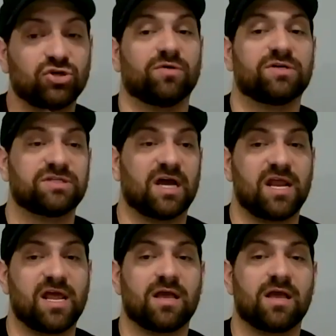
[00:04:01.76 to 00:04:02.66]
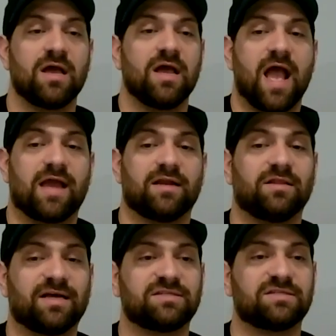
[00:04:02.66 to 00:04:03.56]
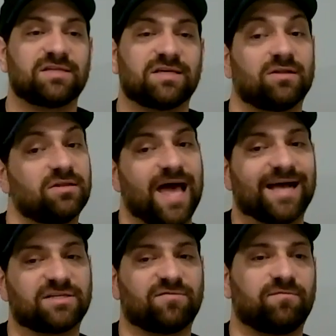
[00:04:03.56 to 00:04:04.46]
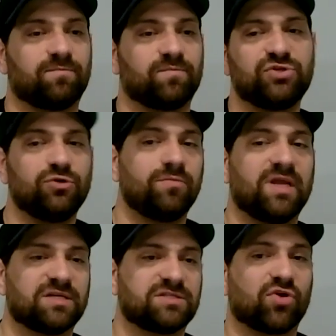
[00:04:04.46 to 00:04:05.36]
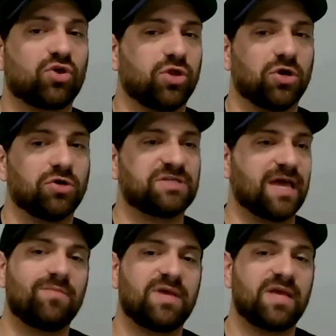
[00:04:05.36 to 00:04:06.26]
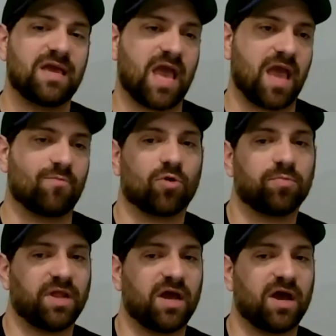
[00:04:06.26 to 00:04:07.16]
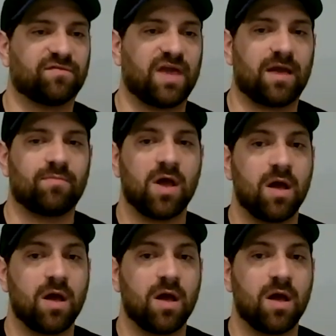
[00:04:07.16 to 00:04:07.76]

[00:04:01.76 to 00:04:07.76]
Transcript: so exciting, and unless it's like the last 2 minutes of a close NBA game or playoff game,